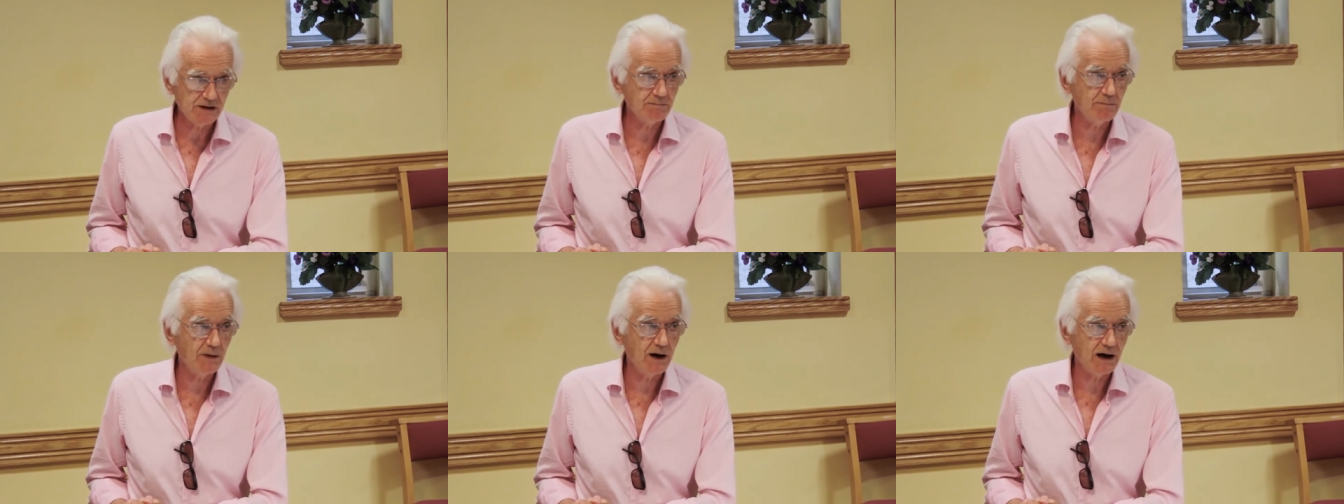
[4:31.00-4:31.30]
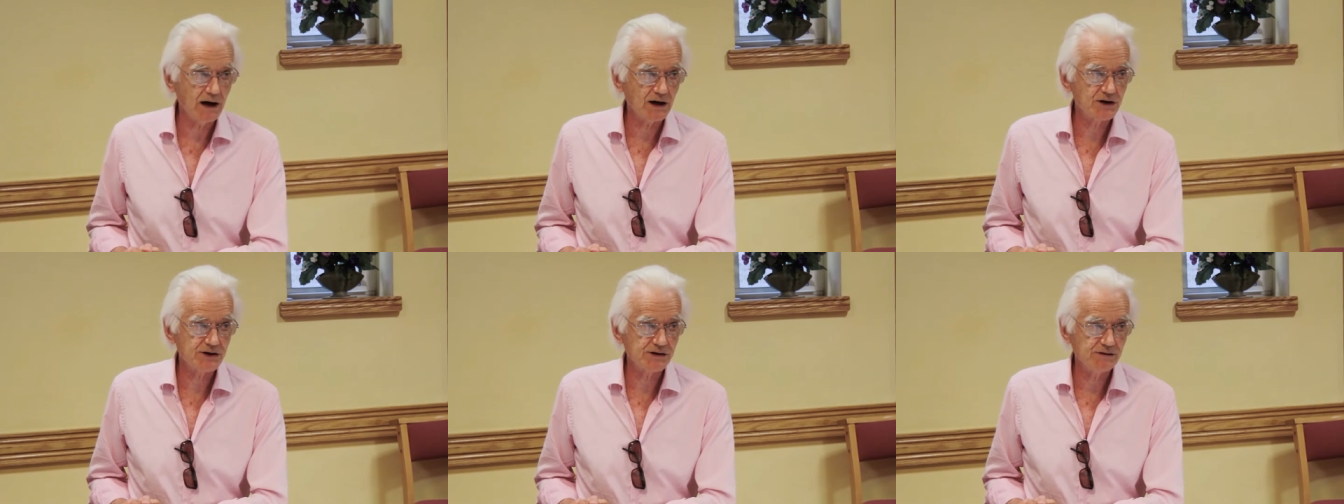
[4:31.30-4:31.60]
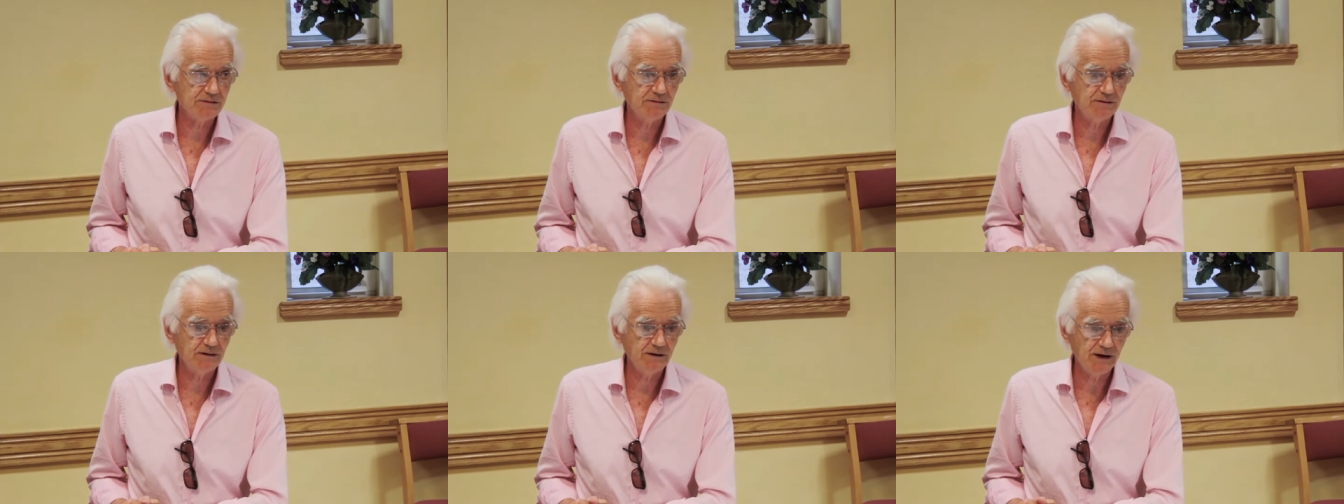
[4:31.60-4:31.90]

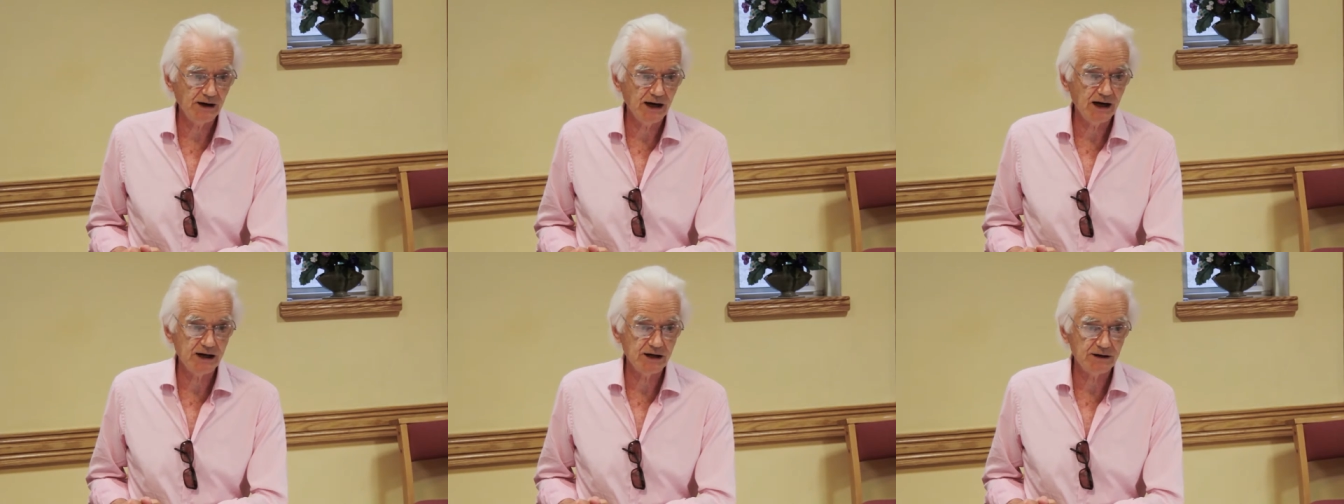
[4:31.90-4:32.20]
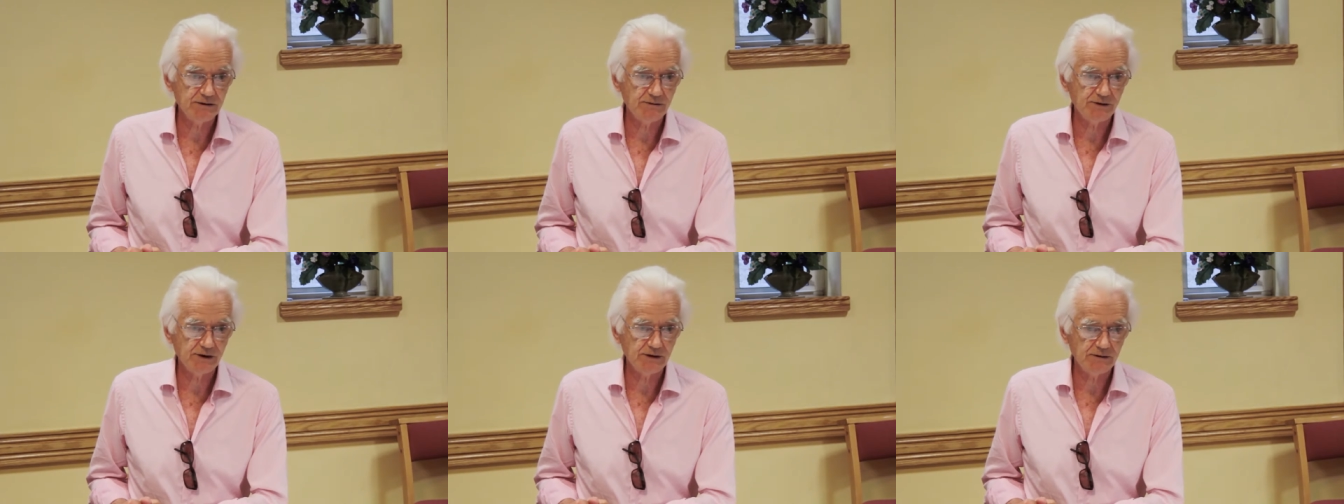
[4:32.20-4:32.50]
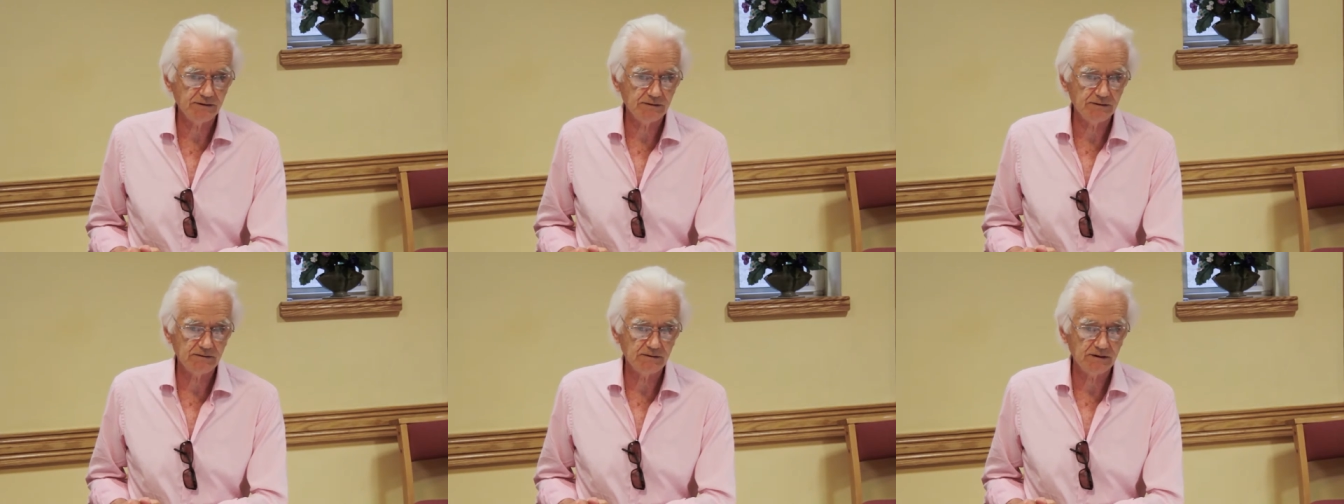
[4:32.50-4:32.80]
marks the end of
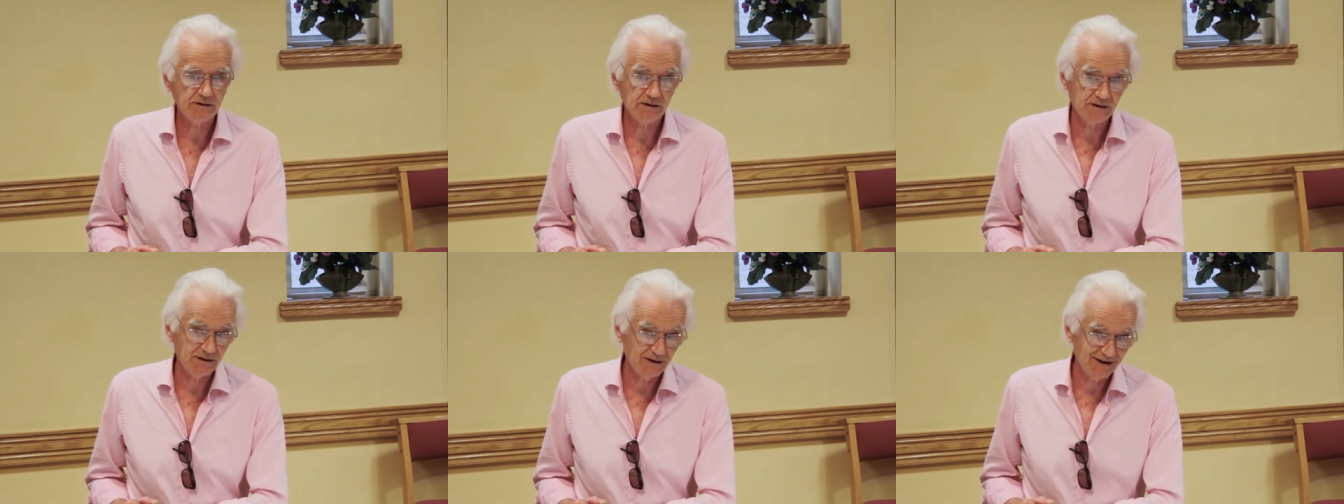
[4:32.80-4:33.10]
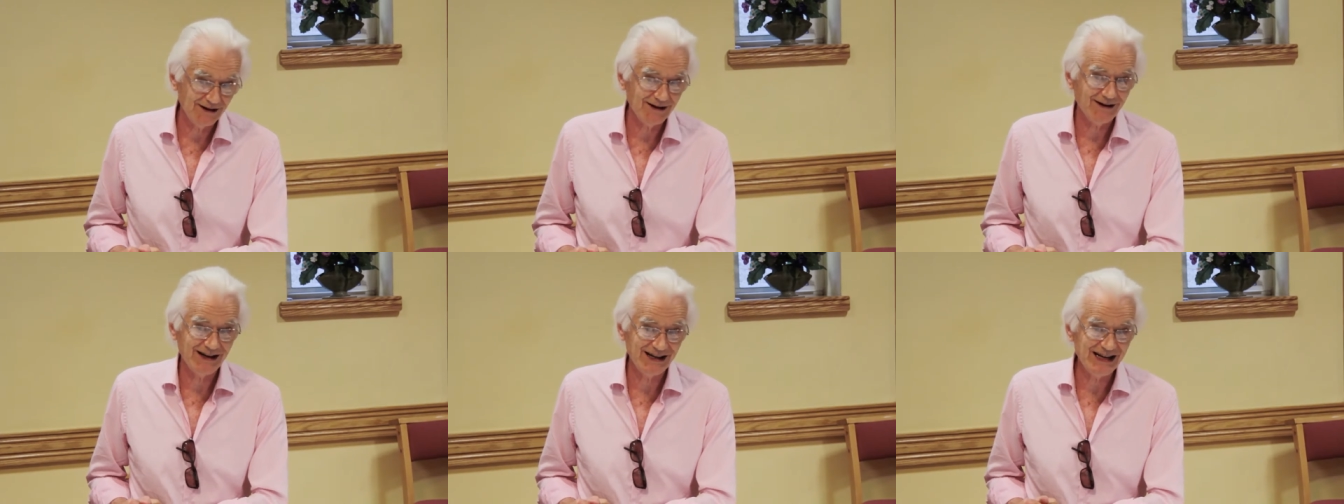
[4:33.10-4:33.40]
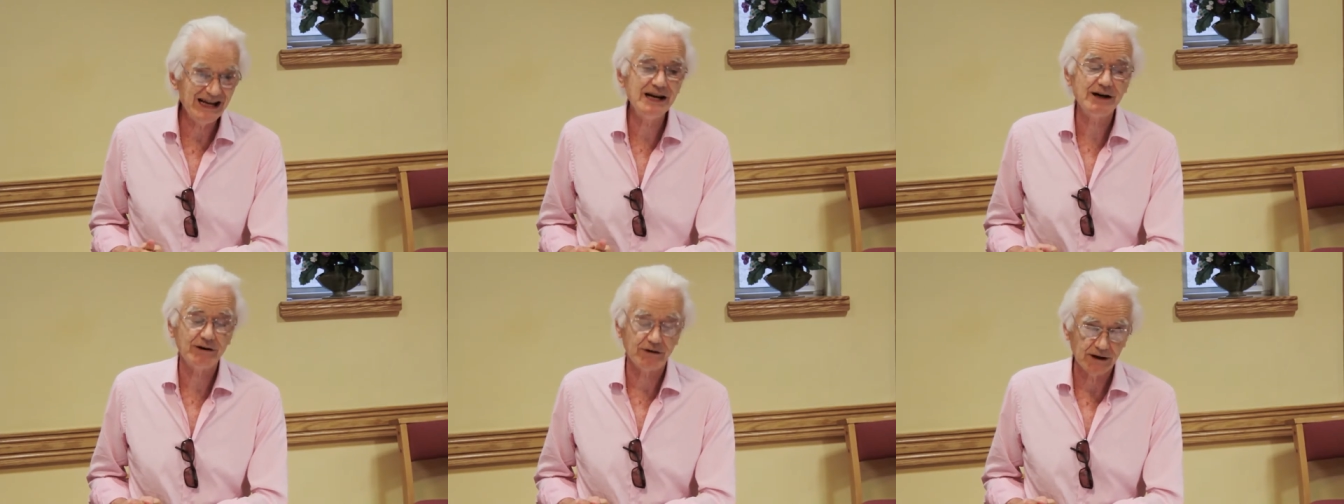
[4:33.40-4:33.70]

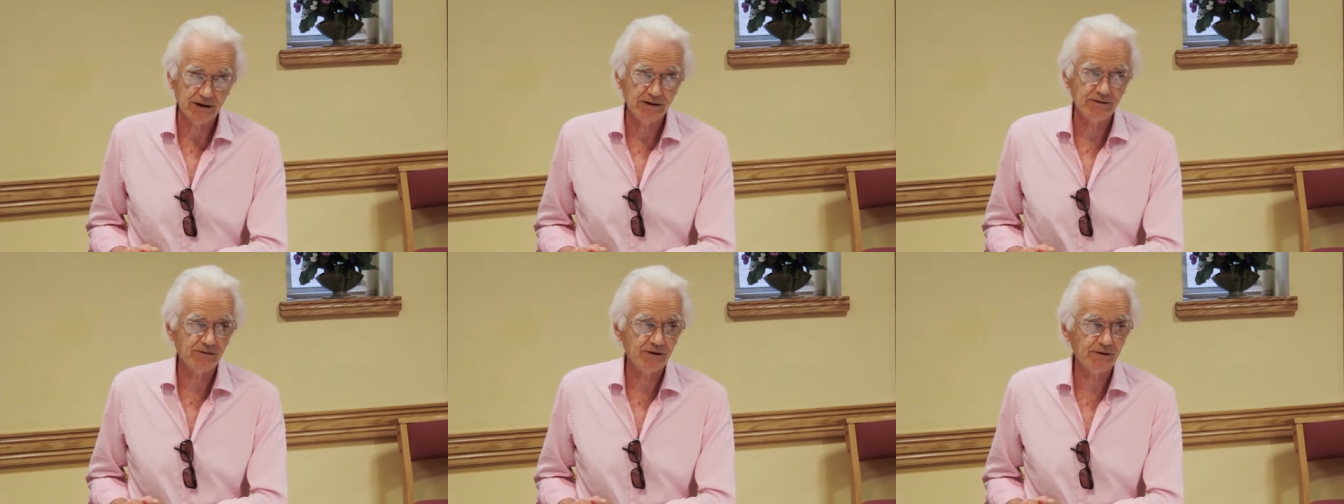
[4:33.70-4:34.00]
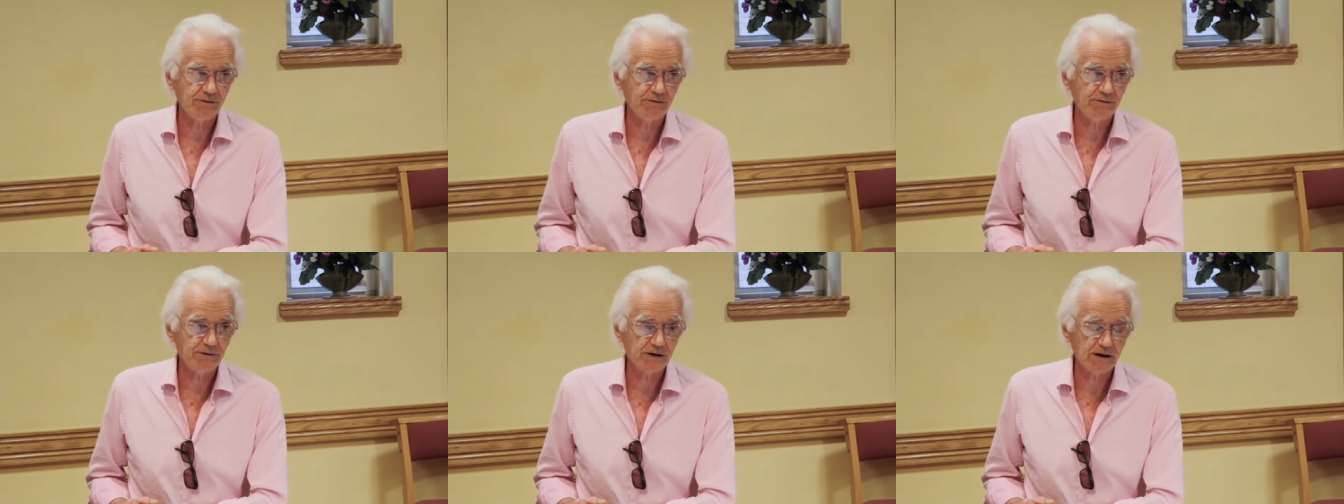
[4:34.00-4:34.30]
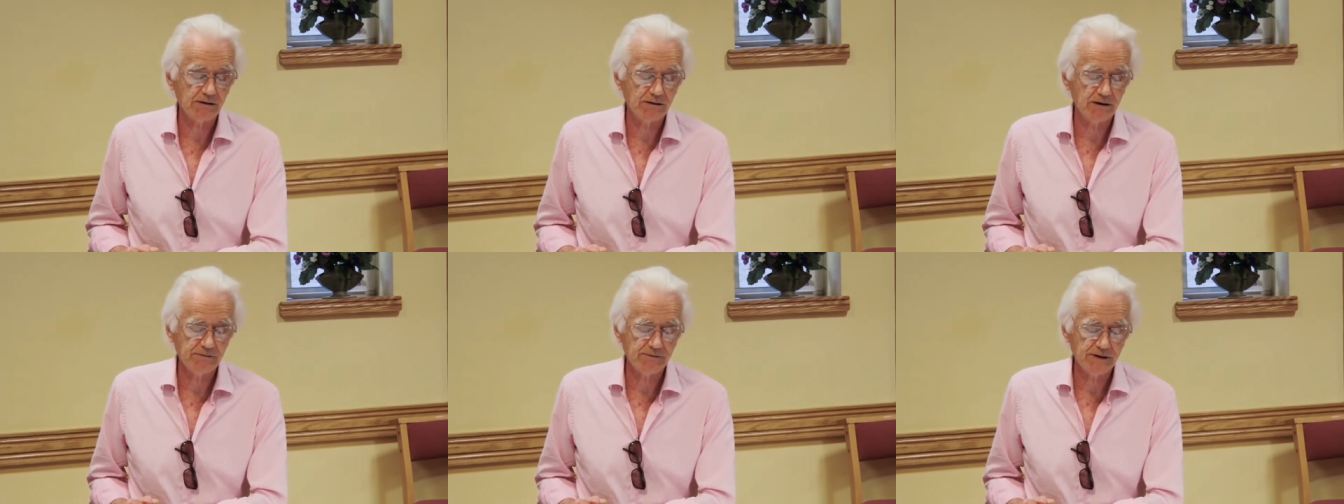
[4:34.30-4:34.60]
an era of the
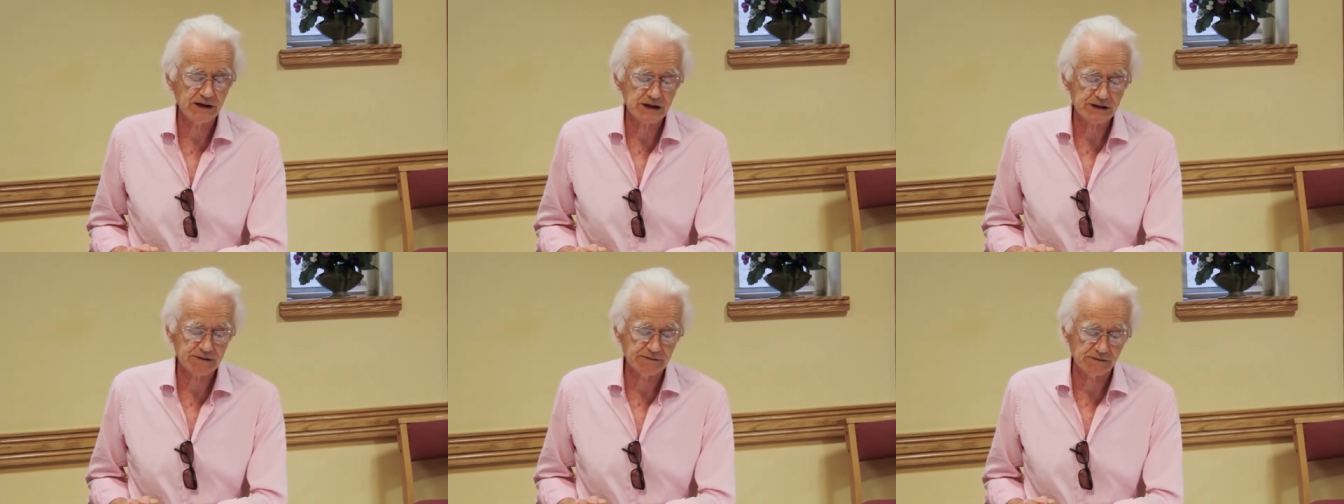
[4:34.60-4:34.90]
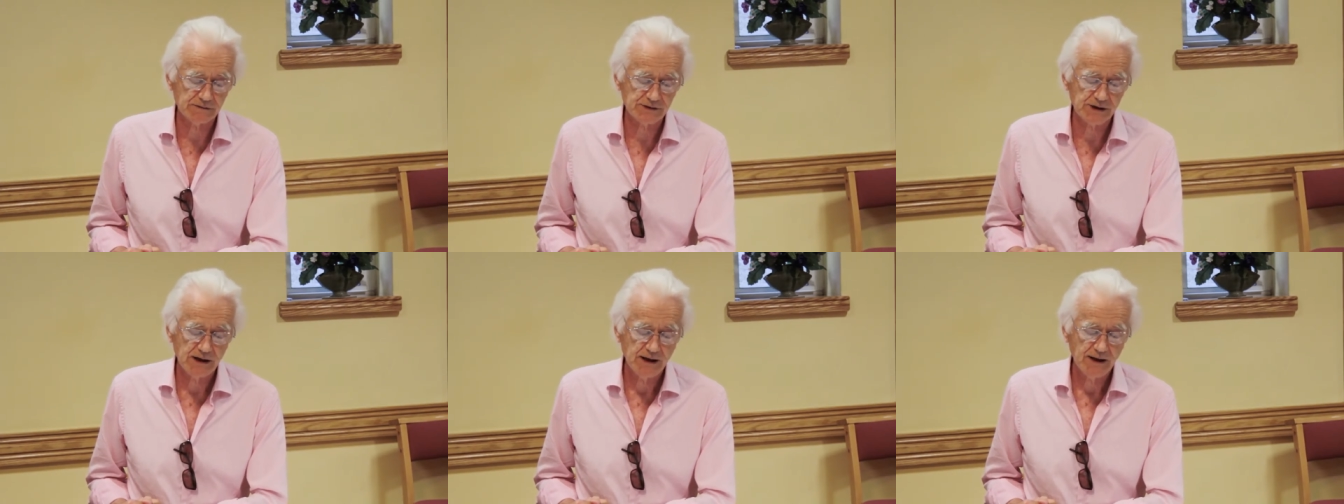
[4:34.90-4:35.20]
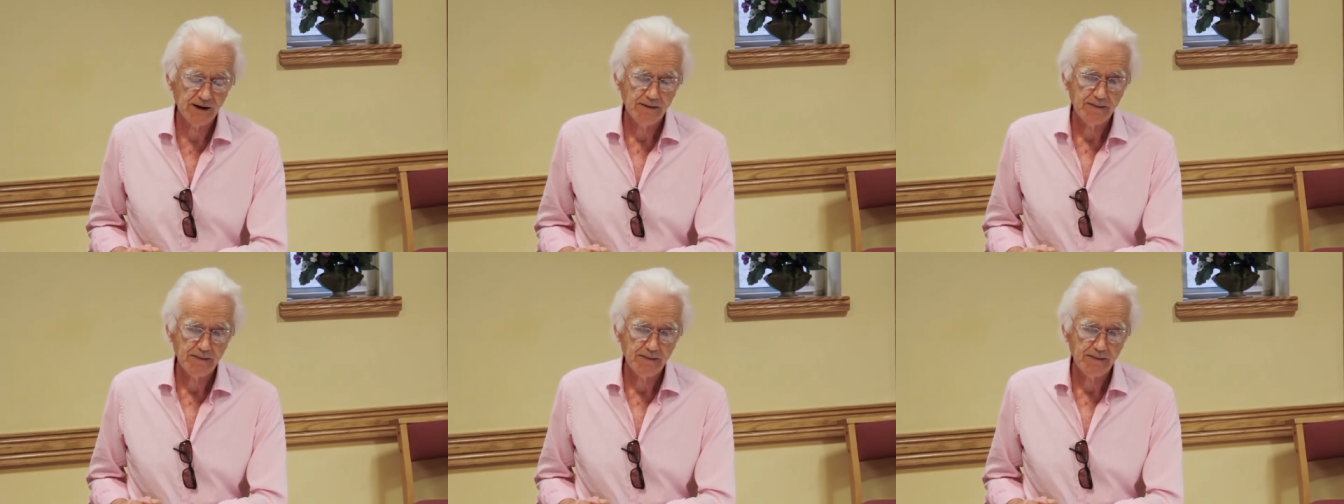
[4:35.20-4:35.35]
current festivals.